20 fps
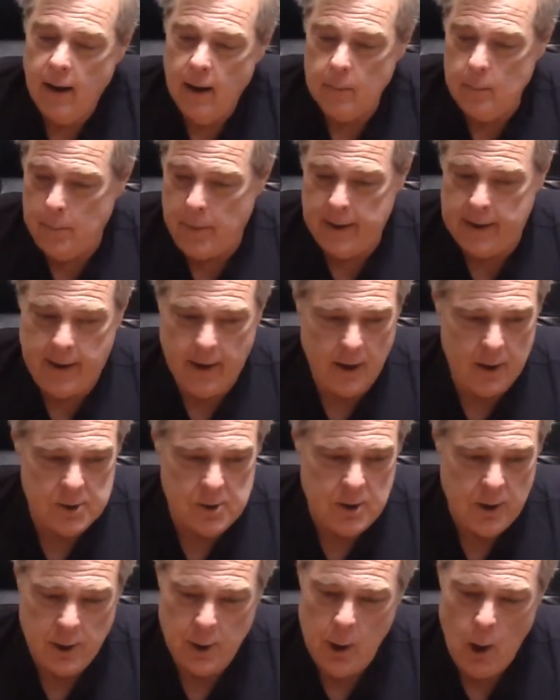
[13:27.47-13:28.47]

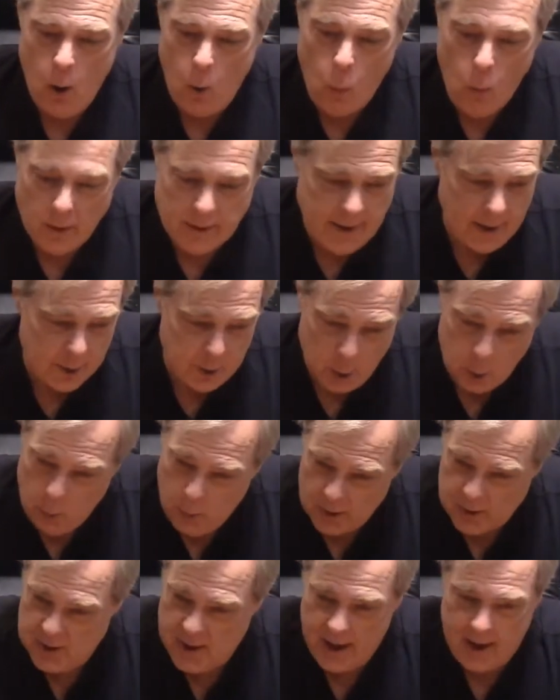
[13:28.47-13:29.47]
Because, you know, what they do
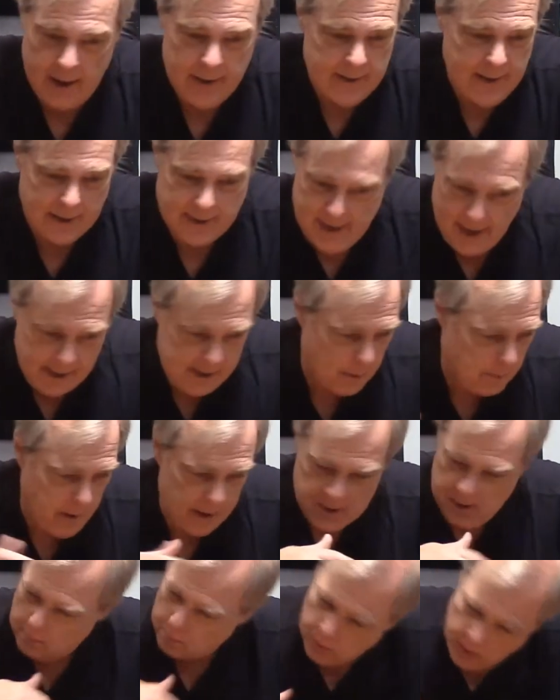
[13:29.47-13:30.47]
is they take the
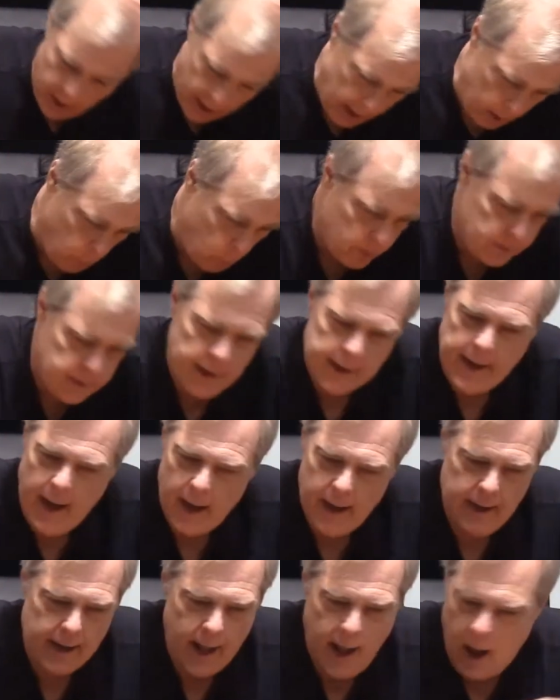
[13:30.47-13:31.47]
piece of plywood, they
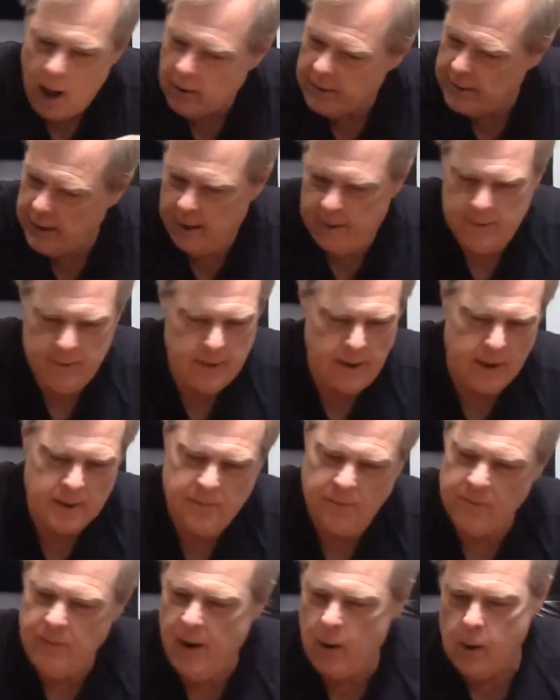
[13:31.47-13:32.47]
cut it out, they
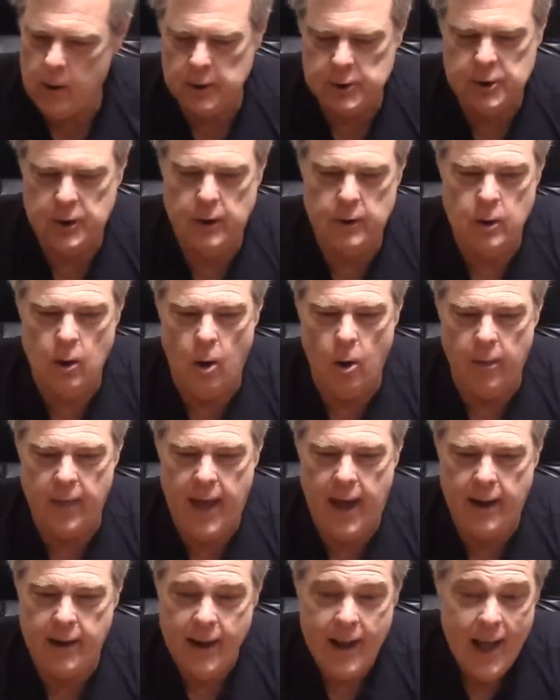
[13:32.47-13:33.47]
varnish it and all
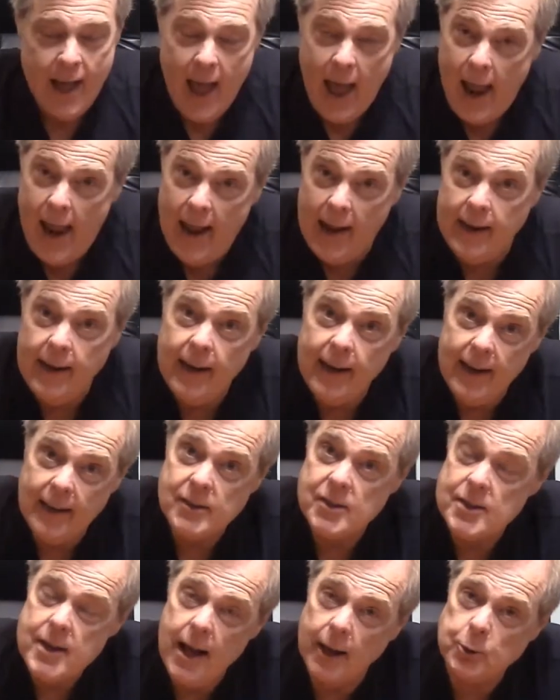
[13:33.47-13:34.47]
that, and
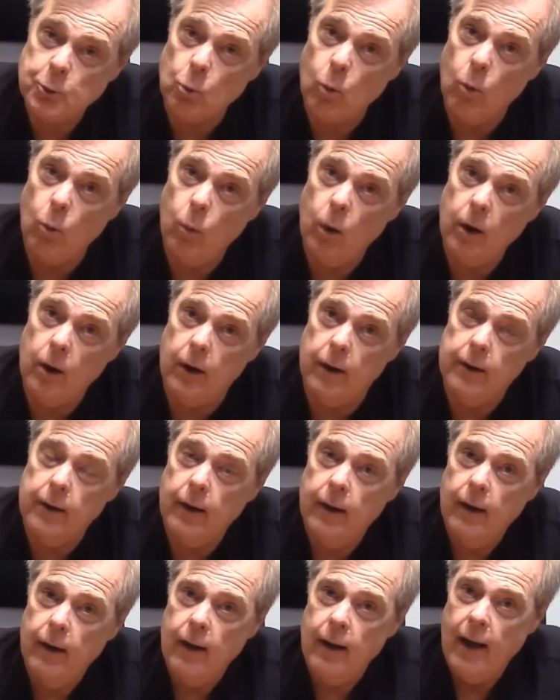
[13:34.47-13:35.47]
it's natural wood.
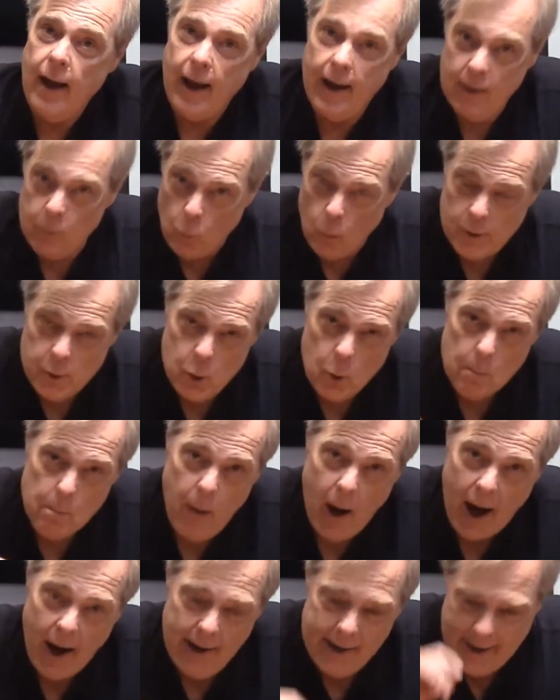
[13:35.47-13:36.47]
And when you
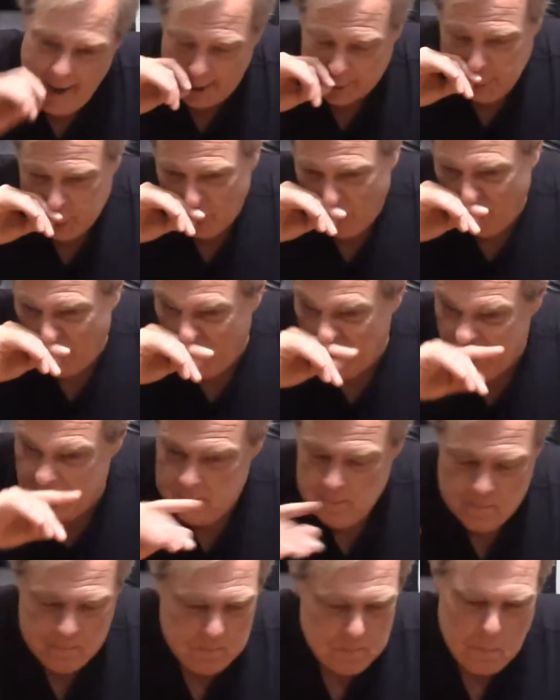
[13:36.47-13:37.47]
buy natural
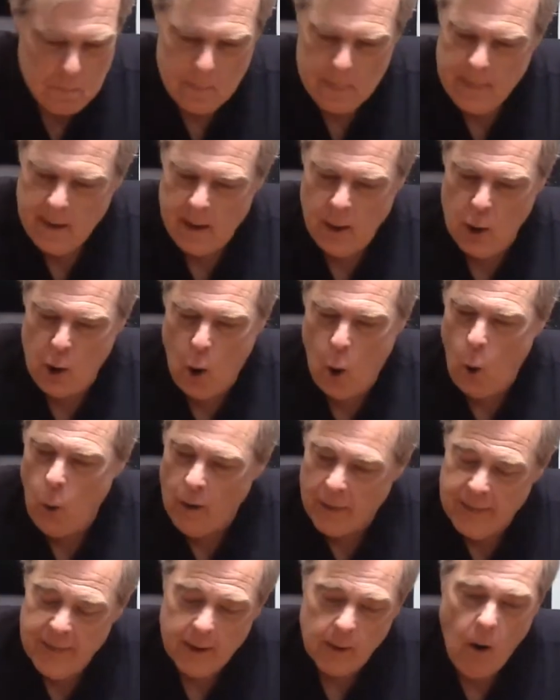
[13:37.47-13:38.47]
wood, you know,
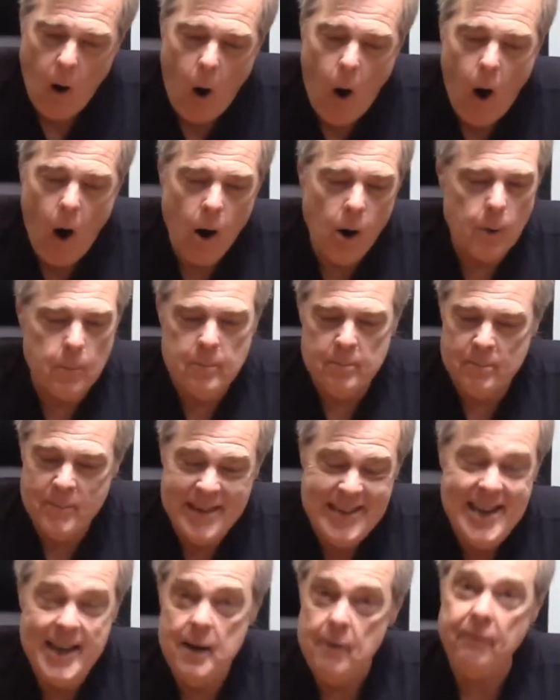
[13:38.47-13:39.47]
there are
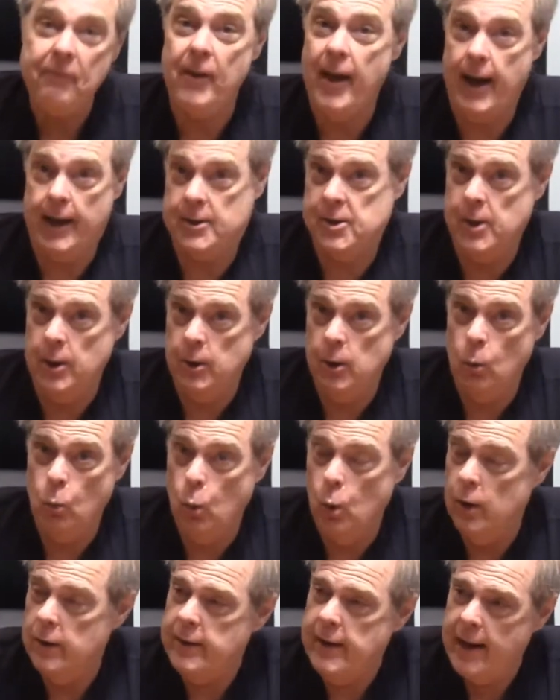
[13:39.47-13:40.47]
defects in the
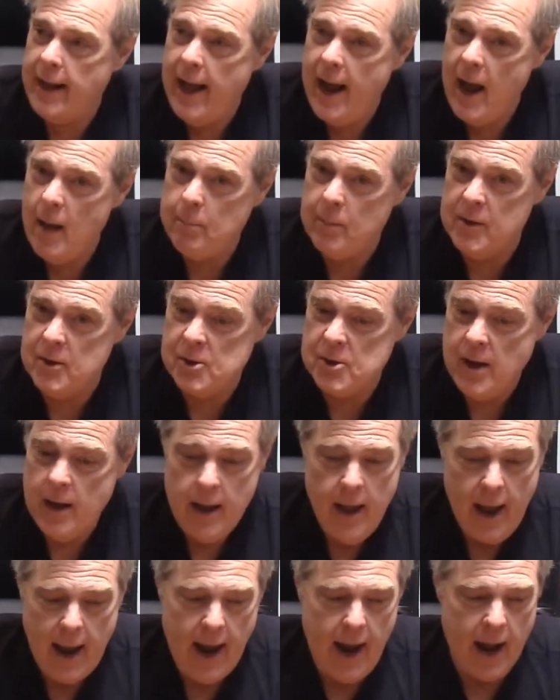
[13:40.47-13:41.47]
wood that happens.
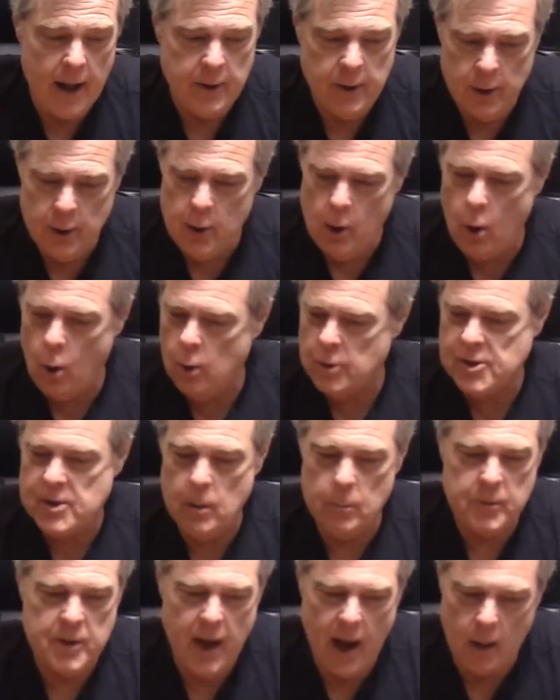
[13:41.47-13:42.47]
And, you know,
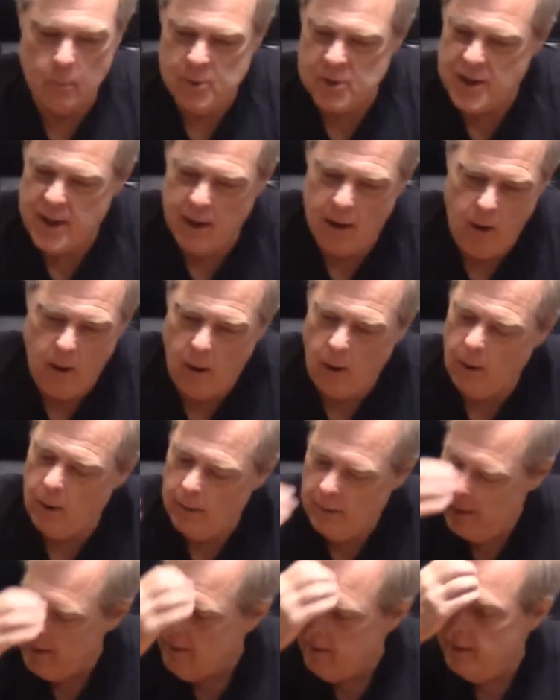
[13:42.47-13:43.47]
sometimes there
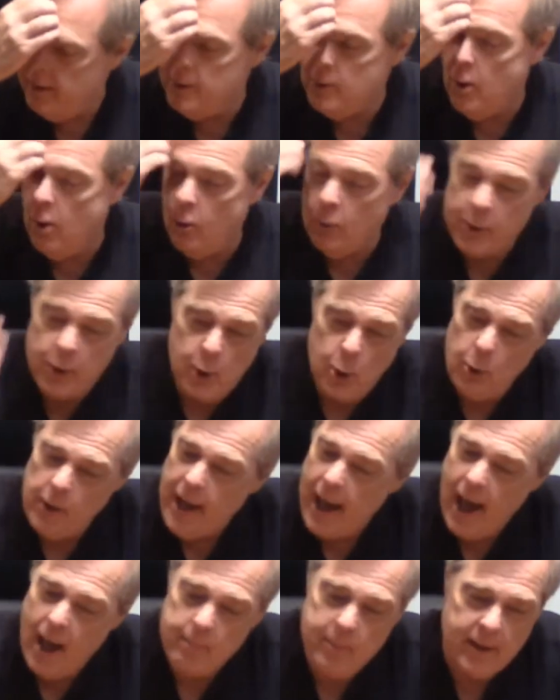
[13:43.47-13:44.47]
are, you know, cute,
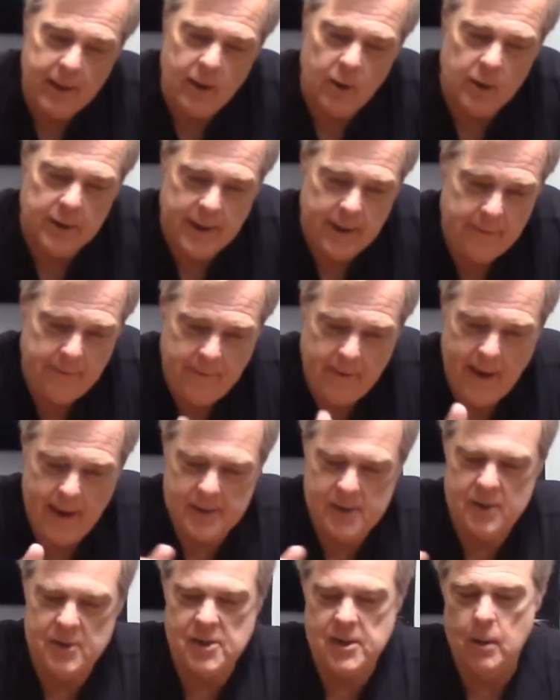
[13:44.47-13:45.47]
happy little
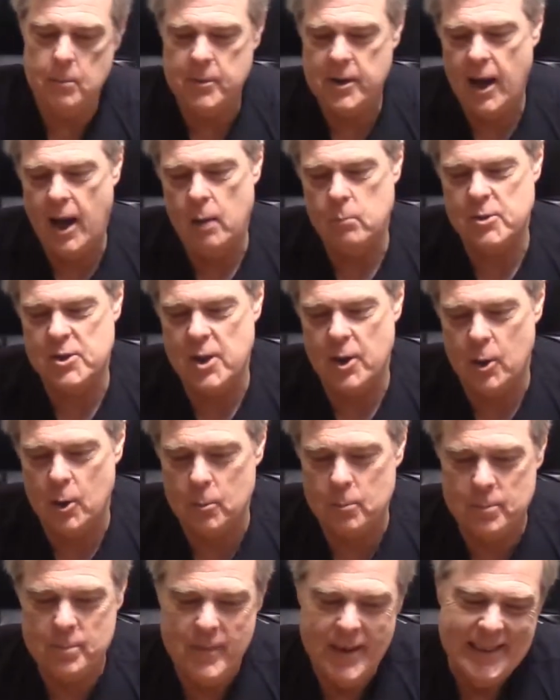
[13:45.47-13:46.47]
defects, and sometimes they're